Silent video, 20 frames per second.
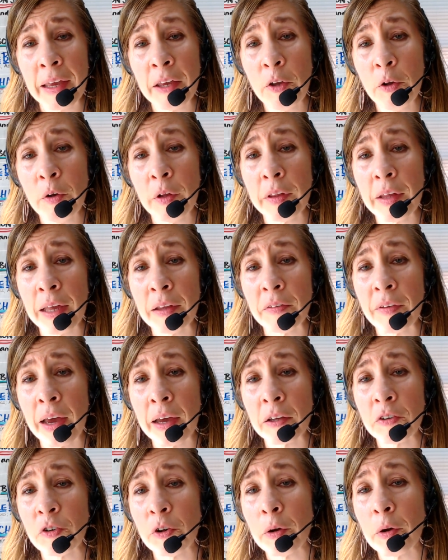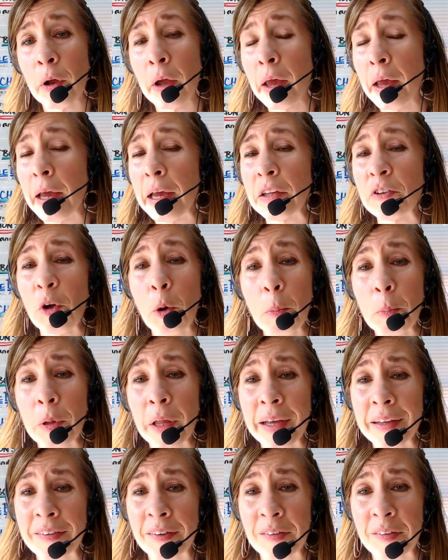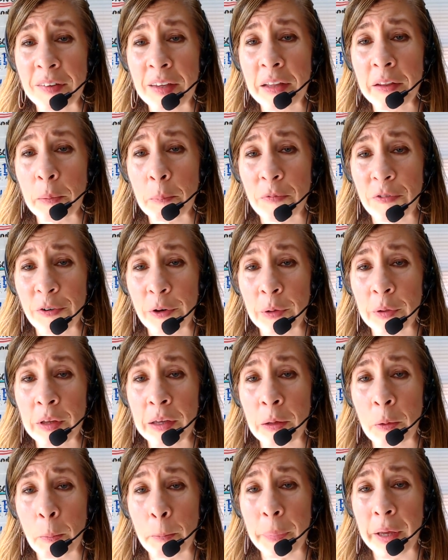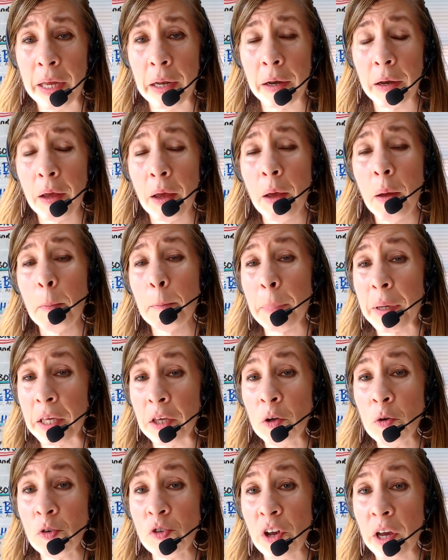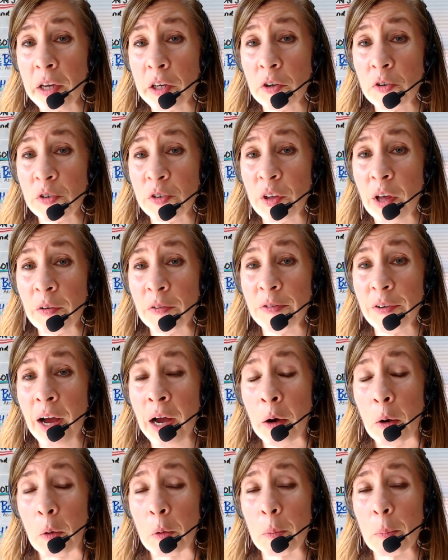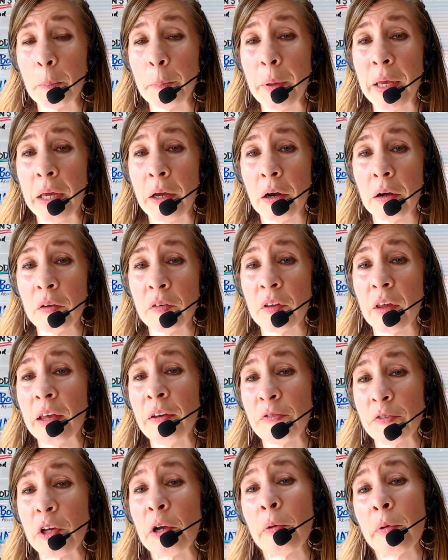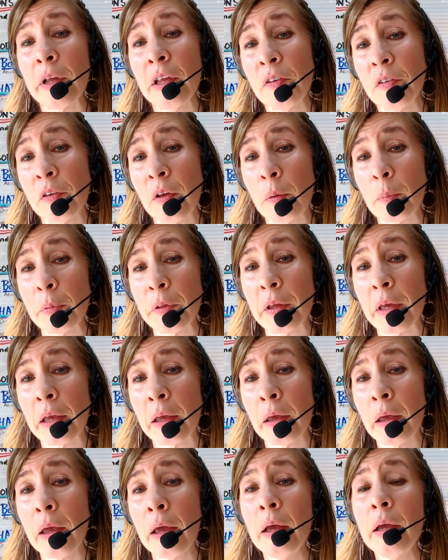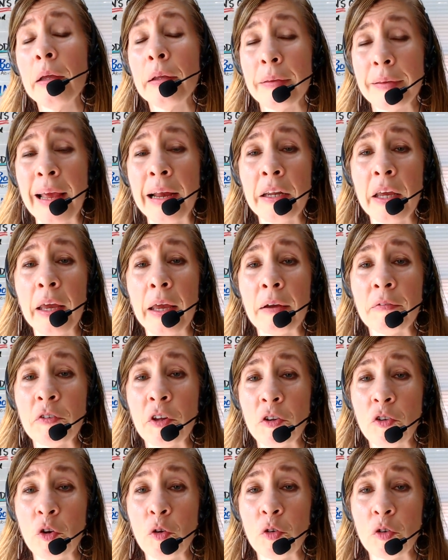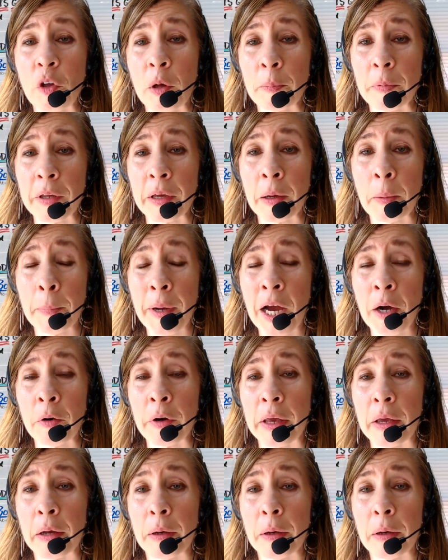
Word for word: you to that doctor and don't plan to see them for a little bit. But you check yourself out because if there is something, then you have to do something about it.